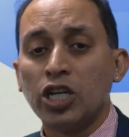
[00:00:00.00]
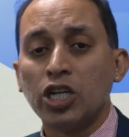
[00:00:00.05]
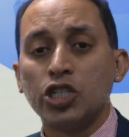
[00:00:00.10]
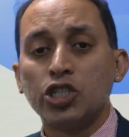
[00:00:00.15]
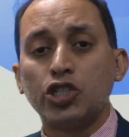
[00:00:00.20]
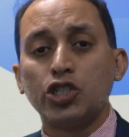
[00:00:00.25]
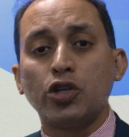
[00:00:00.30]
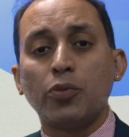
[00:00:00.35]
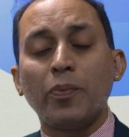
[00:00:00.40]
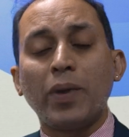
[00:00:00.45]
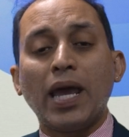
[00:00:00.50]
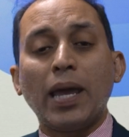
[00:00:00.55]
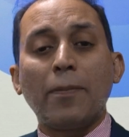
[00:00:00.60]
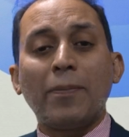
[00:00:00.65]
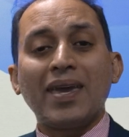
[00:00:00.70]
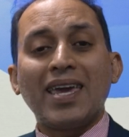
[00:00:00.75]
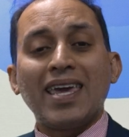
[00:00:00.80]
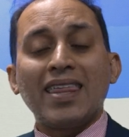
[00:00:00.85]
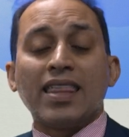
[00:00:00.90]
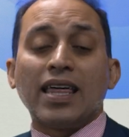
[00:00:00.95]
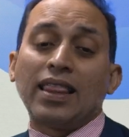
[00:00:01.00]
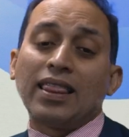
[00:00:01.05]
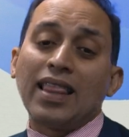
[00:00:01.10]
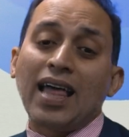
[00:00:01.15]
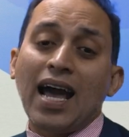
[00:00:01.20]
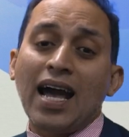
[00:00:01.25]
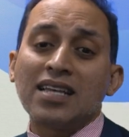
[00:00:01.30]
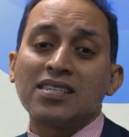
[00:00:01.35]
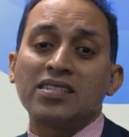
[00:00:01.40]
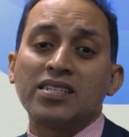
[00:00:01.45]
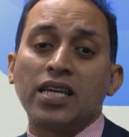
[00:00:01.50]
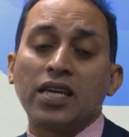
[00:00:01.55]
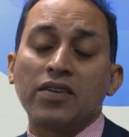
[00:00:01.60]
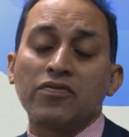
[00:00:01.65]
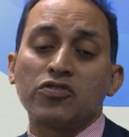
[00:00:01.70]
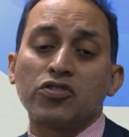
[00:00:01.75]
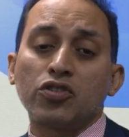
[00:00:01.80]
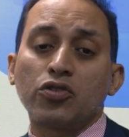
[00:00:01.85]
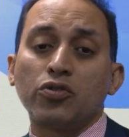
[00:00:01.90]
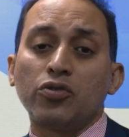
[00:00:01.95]
June may be the last day of
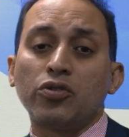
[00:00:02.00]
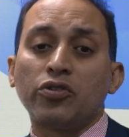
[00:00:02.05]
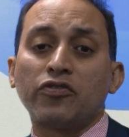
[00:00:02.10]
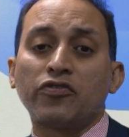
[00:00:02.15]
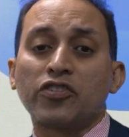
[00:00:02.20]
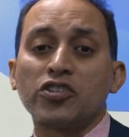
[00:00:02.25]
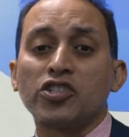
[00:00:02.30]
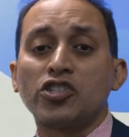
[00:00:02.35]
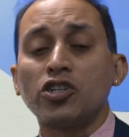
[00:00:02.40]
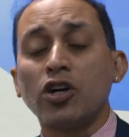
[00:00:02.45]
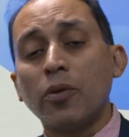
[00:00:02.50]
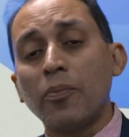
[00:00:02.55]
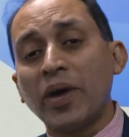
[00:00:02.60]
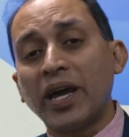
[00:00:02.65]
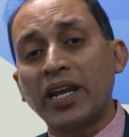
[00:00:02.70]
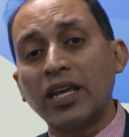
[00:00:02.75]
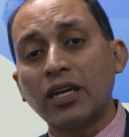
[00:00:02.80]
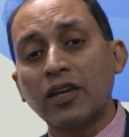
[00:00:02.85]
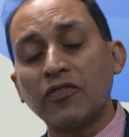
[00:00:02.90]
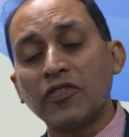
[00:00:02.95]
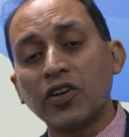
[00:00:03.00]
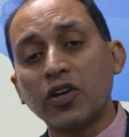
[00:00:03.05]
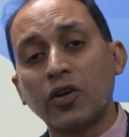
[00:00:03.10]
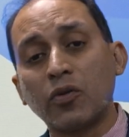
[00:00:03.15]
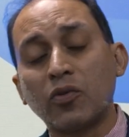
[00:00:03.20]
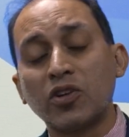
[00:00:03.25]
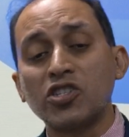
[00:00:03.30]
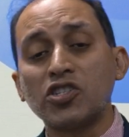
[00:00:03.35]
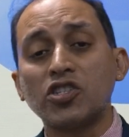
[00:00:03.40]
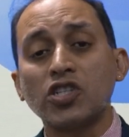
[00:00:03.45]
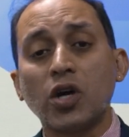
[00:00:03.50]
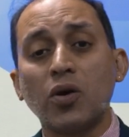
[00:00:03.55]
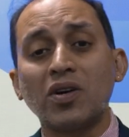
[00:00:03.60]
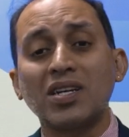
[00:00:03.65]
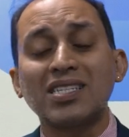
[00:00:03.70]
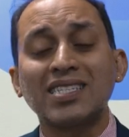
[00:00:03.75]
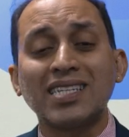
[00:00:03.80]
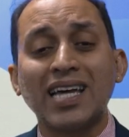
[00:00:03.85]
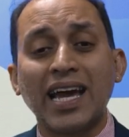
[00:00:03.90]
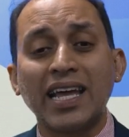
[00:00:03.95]
school for so many of you, and we're so
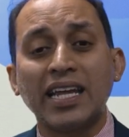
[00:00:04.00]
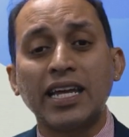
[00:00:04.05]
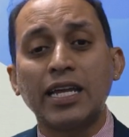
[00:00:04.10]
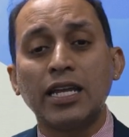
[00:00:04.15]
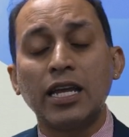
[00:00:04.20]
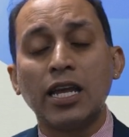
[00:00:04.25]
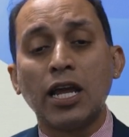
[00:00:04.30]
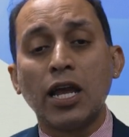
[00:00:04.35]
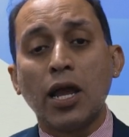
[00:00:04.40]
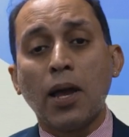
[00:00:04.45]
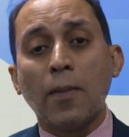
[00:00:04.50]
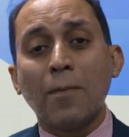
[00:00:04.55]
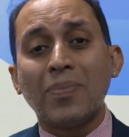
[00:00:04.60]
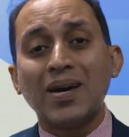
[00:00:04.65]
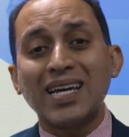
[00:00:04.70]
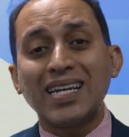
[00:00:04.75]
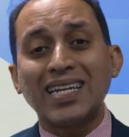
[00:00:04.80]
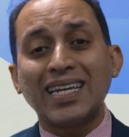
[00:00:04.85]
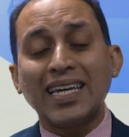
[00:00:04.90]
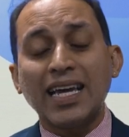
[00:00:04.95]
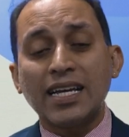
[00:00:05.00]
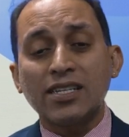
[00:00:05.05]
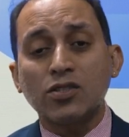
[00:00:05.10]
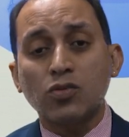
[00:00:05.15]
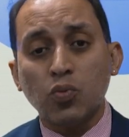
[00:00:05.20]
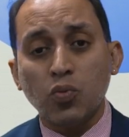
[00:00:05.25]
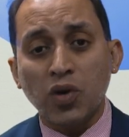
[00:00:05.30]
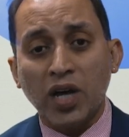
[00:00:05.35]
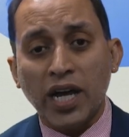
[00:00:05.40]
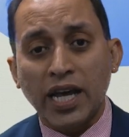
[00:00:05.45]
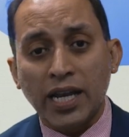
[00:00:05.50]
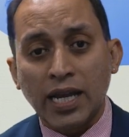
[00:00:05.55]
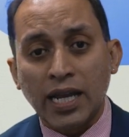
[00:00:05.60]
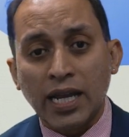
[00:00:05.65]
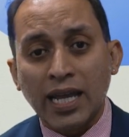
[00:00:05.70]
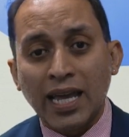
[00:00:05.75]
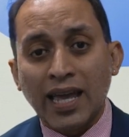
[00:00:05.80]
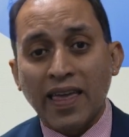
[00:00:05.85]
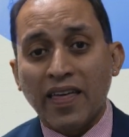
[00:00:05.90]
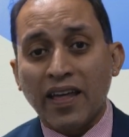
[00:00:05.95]
excited, but guess what?
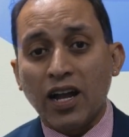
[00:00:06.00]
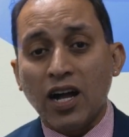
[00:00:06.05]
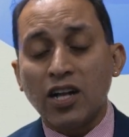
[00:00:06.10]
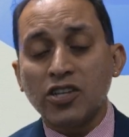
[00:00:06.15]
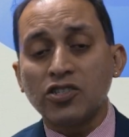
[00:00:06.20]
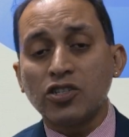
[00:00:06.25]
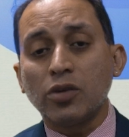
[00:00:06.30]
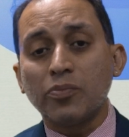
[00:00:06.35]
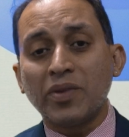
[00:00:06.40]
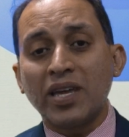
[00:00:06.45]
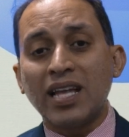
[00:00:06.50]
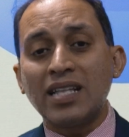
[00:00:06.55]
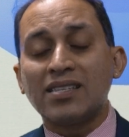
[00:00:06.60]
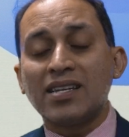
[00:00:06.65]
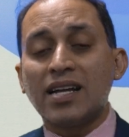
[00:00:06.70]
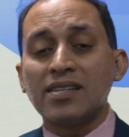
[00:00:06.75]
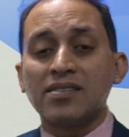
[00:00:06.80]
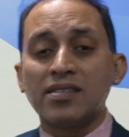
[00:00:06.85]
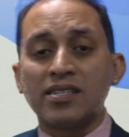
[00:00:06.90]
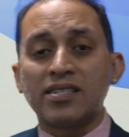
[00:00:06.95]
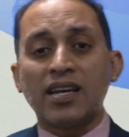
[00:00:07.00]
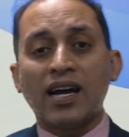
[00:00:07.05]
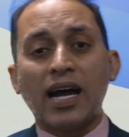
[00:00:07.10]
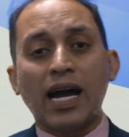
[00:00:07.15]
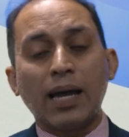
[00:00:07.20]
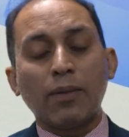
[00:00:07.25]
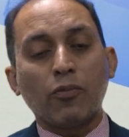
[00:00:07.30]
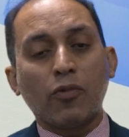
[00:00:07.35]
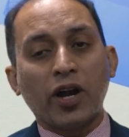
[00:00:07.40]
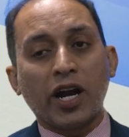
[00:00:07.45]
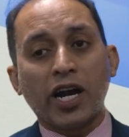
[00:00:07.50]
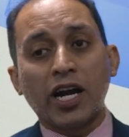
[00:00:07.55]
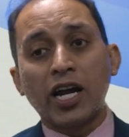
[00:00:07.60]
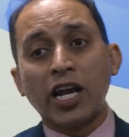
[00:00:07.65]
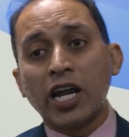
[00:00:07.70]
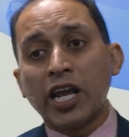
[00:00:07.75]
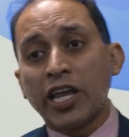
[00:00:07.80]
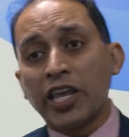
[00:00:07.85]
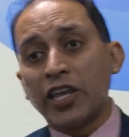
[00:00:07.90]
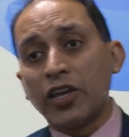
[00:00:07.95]
That also means that's the time where
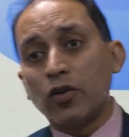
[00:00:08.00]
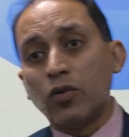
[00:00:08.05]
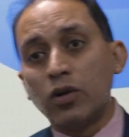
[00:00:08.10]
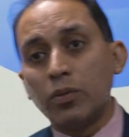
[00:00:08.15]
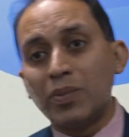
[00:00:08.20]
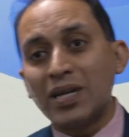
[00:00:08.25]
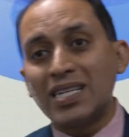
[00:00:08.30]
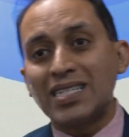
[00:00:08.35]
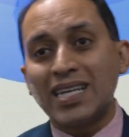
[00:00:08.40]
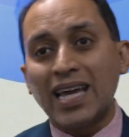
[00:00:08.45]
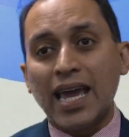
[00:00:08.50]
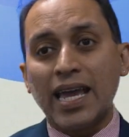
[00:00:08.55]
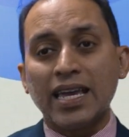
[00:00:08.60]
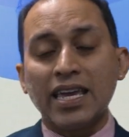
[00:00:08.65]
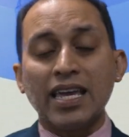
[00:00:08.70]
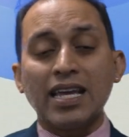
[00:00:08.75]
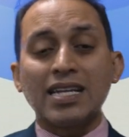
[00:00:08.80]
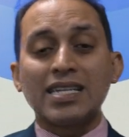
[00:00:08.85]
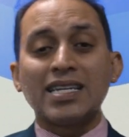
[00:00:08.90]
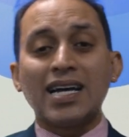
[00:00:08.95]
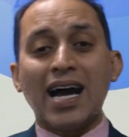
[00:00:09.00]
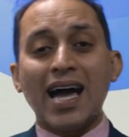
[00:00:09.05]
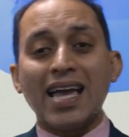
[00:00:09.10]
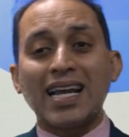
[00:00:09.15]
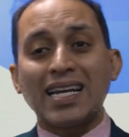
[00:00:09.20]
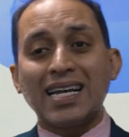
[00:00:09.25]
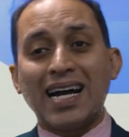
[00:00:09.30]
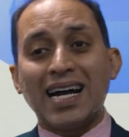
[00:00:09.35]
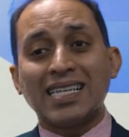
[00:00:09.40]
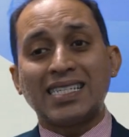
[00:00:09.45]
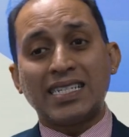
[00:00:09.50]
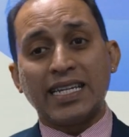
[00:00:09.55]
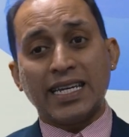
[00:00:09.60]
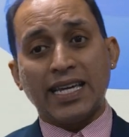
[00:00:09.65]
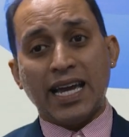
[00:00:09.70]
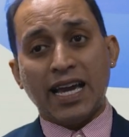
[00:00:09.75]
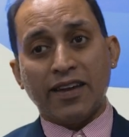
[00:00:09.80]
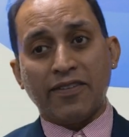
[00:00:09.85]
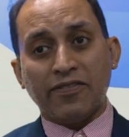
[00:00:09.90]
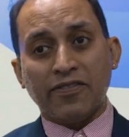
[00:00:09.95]
you will be taking Diagnostic
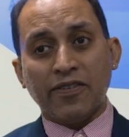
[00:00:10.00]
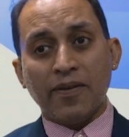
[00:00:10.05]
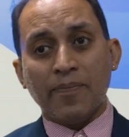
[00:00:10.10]
F.